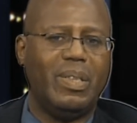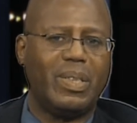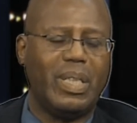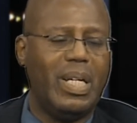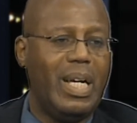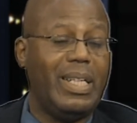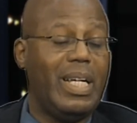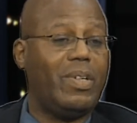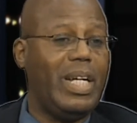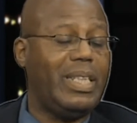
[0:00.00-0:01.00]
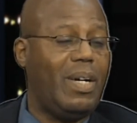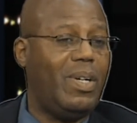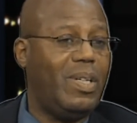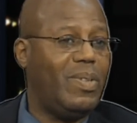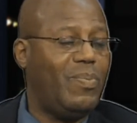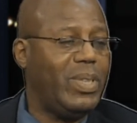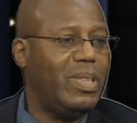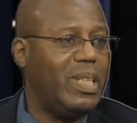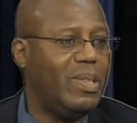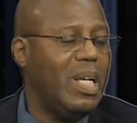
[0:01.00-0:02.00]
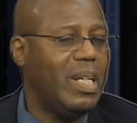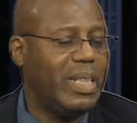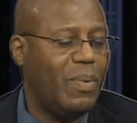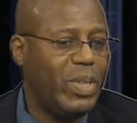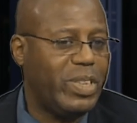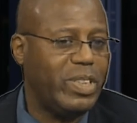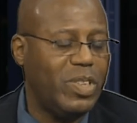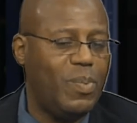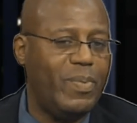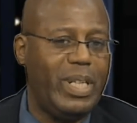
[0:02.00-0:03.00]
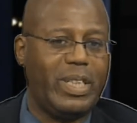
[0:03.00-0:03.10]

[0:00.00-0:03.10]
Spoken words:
Okay. Now what's this new movie?